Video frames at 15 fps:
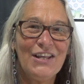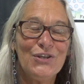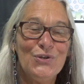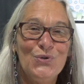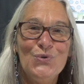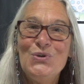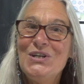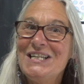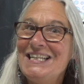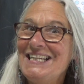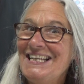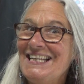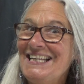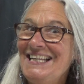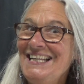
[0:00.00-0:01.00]
You could
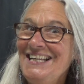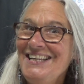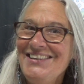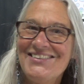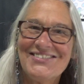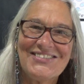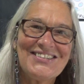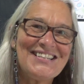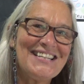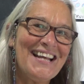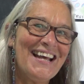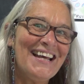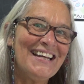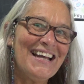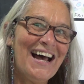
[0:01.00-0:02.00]
either
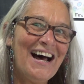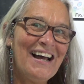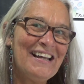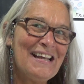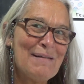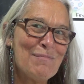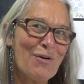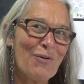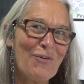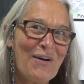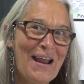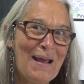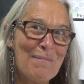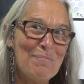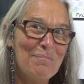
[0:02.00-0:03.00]
say, I am
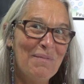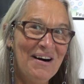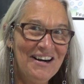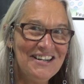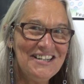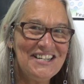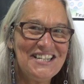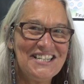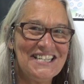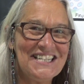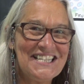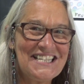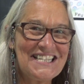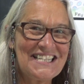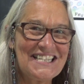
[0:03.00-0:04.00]

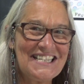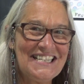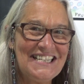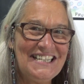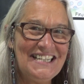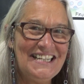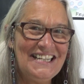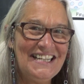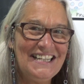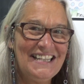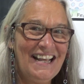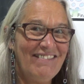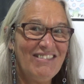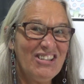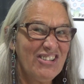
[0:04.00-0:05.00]
rambunctious.
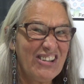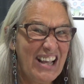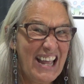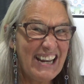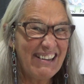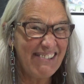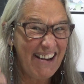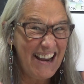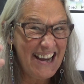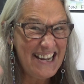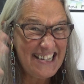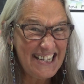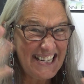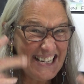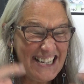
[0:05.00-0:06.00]
That means you're kind of
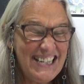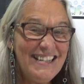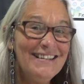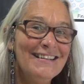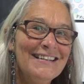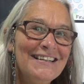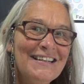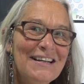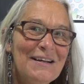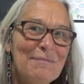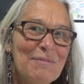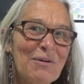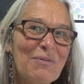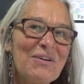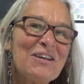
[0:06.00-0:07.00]
crazy.
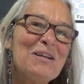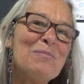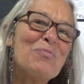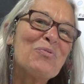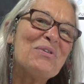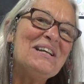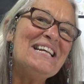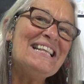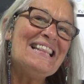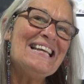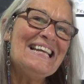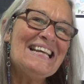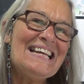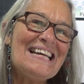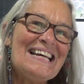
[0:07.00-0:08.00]
But we're going to breathe
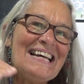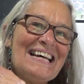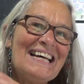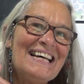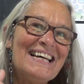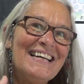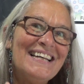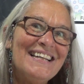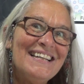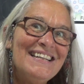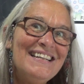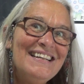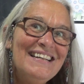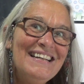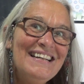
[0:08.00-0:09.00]

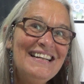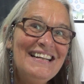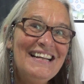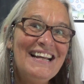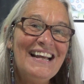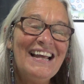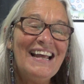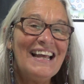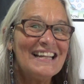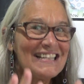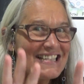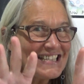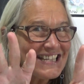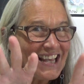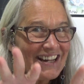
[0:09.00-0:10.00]
in and
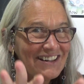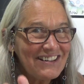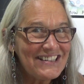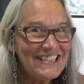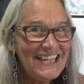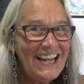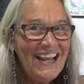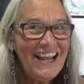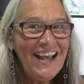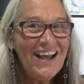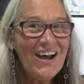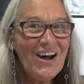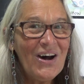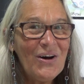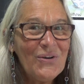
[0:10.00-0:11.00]
settle
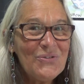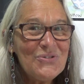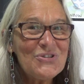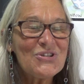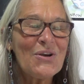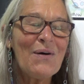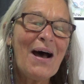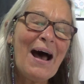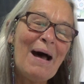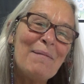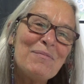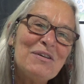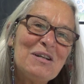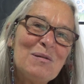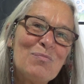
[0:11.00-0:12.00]
down. So
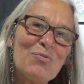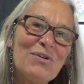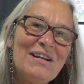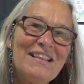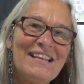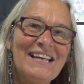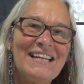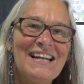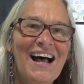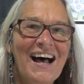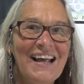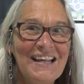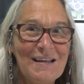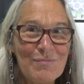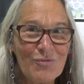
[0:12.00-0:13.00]
I'm going to breathe in,
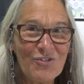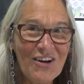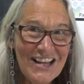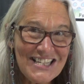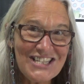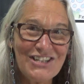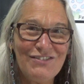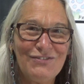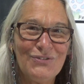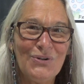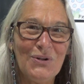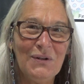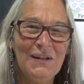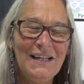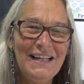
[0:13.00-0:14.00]
I am
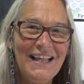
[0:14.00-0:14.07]
restful.